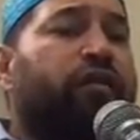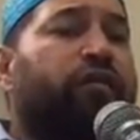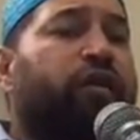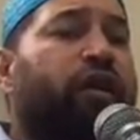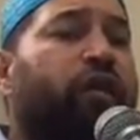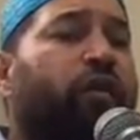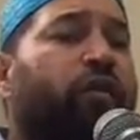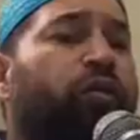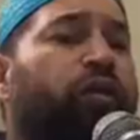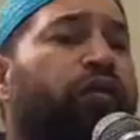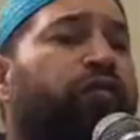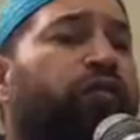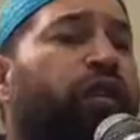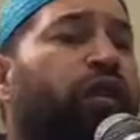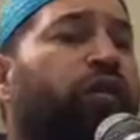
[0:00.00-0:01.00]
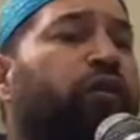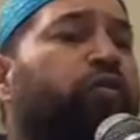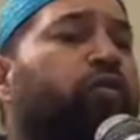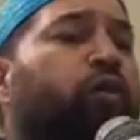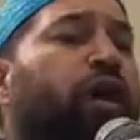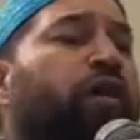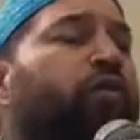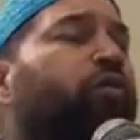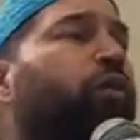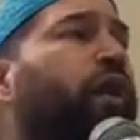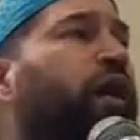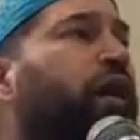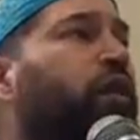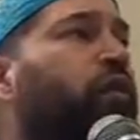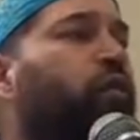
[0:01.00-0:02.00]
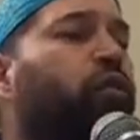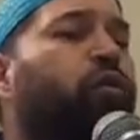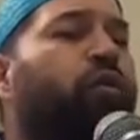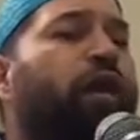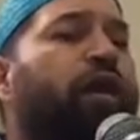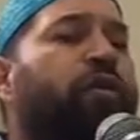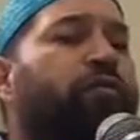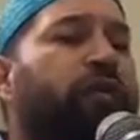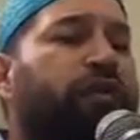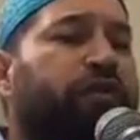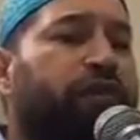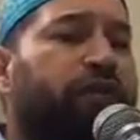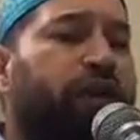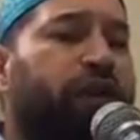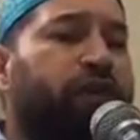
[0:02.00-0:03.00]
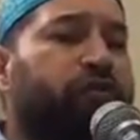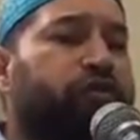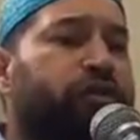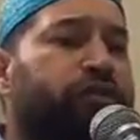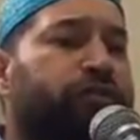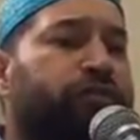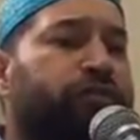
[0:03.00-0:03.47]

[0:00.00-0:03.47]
they only followed one way, one methodology.